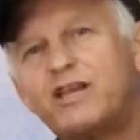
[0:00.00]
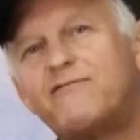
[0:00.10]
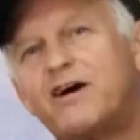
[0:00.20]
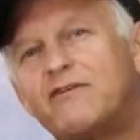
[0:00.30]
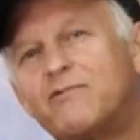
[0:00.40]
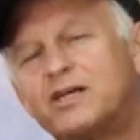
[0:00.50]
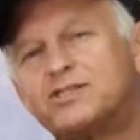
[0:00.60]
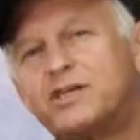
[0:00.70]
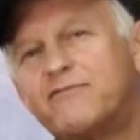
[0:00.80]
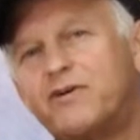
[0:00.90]
85 watt
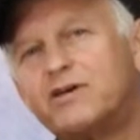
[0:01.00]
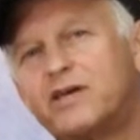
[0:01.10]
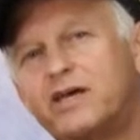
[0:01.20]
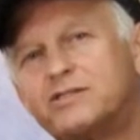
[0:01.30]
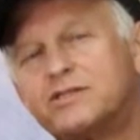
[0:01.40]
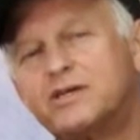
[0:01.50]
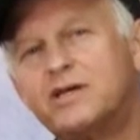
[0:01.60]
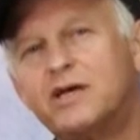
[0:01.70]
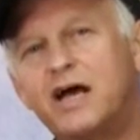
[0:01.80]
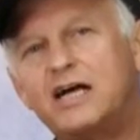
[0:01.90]
CFL case
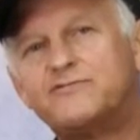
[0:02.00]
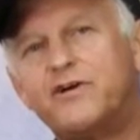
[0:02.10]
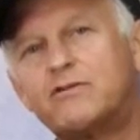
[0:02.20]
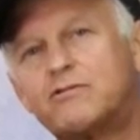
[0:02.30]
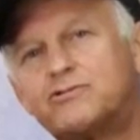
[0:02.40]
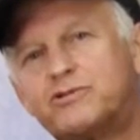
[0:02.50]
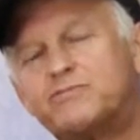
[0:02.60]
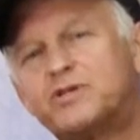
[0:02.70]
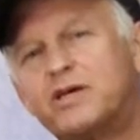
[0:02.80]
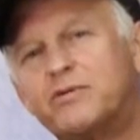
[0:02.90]
has Velcro
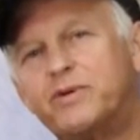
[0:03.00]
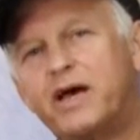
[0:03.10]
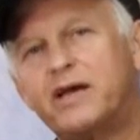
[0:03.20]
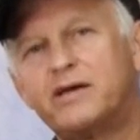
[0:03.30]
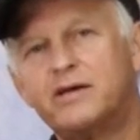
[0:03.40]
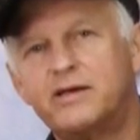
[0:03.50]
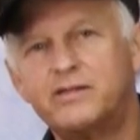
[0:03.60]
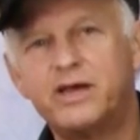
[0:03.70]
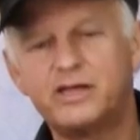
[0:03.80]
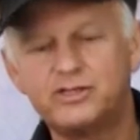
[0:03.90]
strips on the back
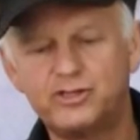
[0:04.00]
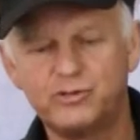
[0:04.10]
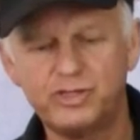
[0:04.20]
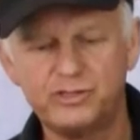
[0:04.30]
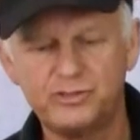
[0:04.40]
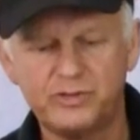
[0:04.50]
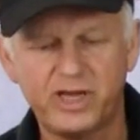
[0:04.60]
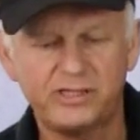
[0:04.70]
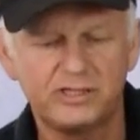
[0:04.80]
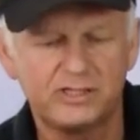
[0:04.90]
that can join two
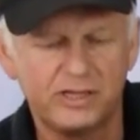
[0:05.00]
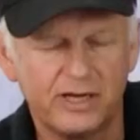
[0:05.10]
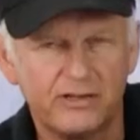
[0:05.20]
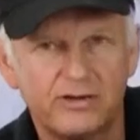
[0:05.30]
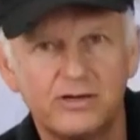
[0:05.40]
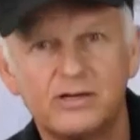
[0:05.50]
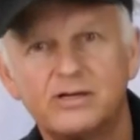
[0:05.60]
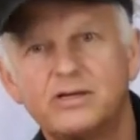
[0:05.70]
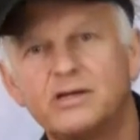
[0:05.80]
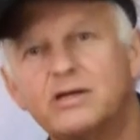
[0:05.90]
cases together
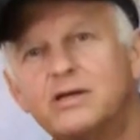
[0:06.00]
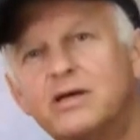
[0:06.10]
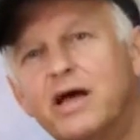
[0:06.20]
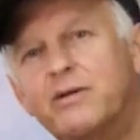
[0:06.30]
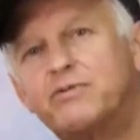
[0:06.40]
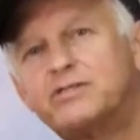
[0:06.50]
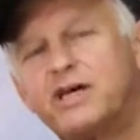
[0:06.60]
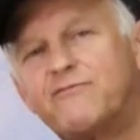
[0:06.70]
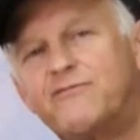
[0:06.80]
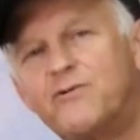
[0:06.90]
and
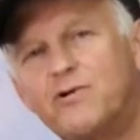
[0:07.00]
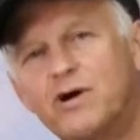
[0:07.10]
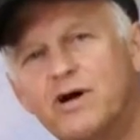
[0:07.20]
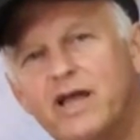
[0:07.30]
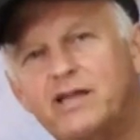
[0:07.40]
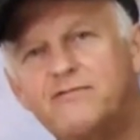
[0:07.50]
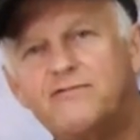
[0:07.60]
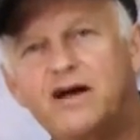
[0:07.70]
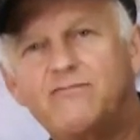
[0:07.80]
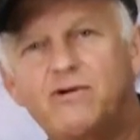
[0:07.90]
protect four
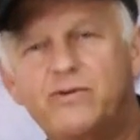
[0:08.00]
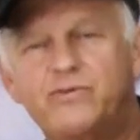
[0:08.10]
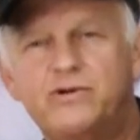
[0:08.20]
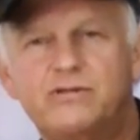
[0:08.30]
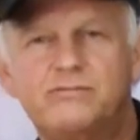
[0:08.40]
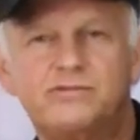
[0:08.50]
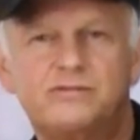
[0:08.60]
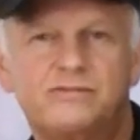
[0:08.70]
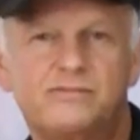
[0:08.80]
85 watt bulbs.